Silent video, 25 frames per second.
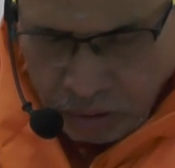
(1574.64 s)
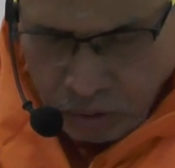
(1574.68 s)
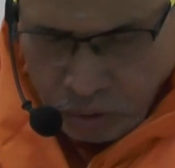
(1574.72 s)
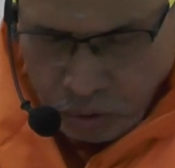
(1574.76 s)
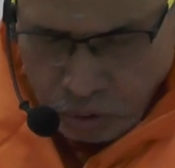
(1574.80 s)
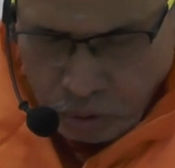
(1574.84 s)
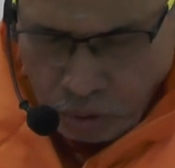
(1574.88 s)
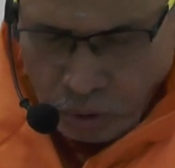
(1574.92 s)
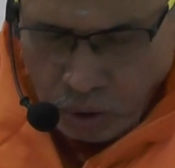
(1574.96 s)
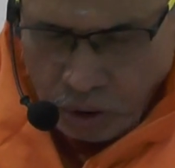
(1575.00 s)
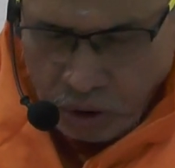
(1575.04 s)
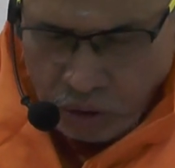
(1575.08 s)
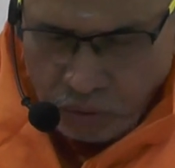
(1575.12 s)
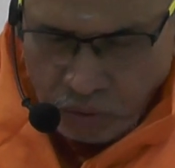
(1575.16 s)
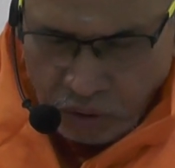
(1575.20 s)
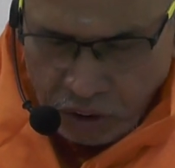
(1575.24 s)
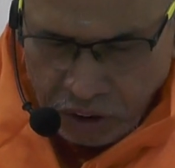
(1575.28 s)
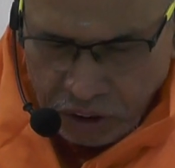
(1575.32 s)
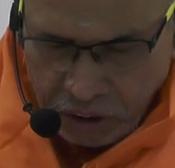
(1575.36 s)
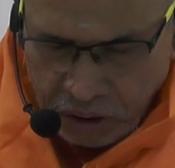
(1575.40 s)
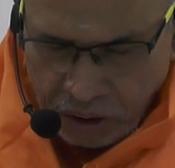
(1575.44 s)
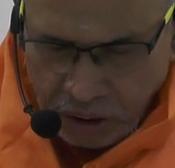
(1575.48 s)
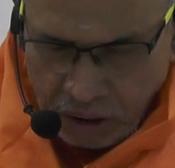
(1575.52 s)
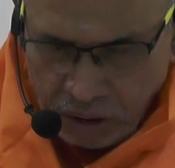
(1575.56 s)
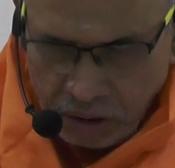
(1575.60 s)
So,
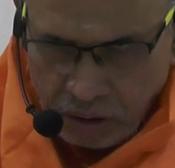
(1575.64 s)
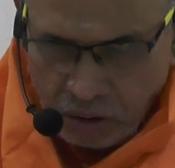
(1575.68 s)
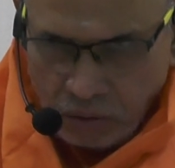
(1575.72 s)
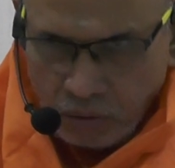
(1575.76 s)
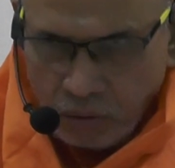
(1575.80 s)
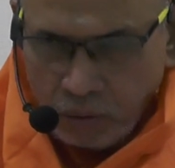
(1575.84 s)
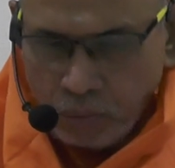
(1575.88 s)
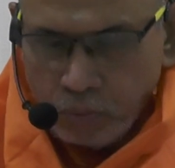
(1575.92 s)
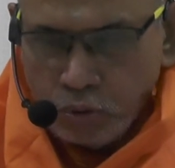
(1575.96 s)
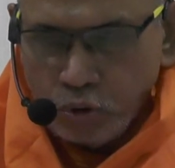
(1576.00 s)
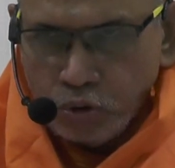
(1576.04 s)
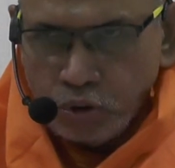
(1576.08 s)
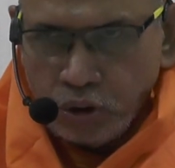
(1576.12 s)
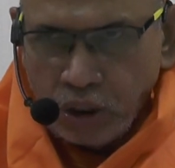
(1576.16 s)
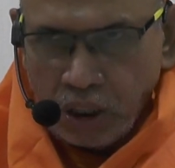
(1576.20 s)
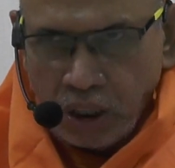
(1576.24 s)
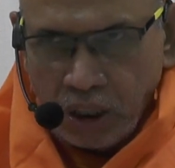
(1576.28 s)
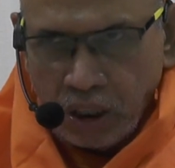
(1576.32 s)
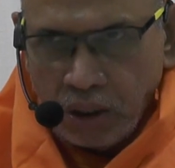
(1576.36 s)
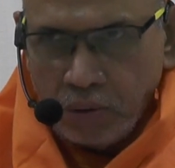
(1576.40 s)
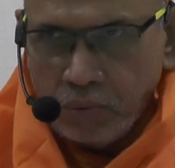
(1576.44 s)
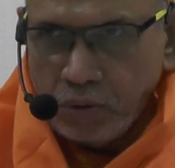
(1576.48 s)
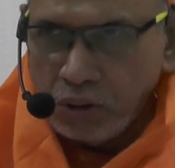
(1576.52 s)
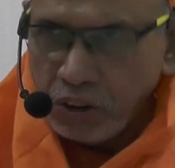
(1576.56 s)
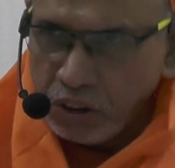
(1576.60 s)
adveshta, sarva
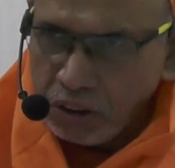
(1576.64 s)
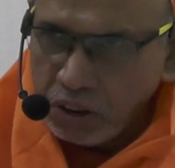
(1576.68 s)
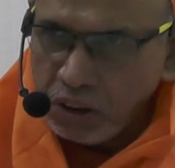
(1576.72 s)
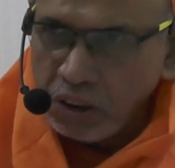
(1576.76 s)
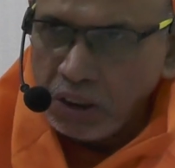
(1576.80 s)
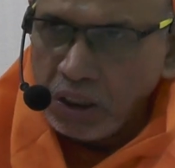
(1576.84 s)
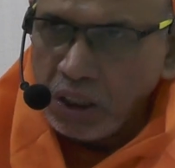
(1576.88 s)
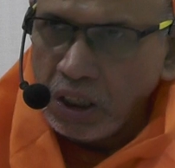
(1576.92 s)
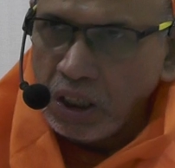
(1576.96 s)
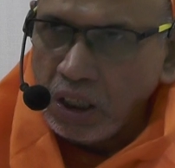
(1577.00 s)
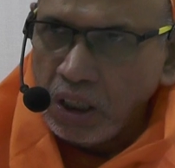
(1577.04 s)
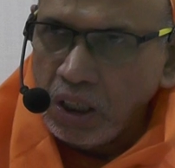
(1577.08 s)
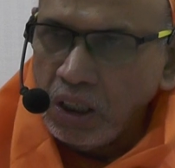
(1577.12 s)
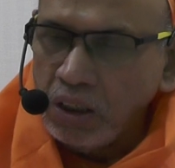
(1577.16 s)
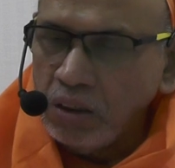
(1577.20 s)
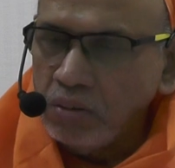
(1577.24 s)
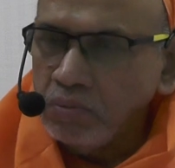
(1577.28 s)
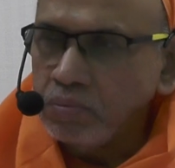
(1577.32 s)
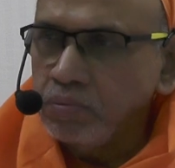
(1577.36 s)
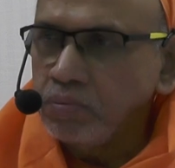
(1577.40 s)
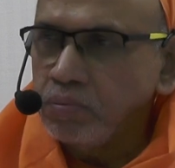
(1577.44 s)
bhutanam, etc.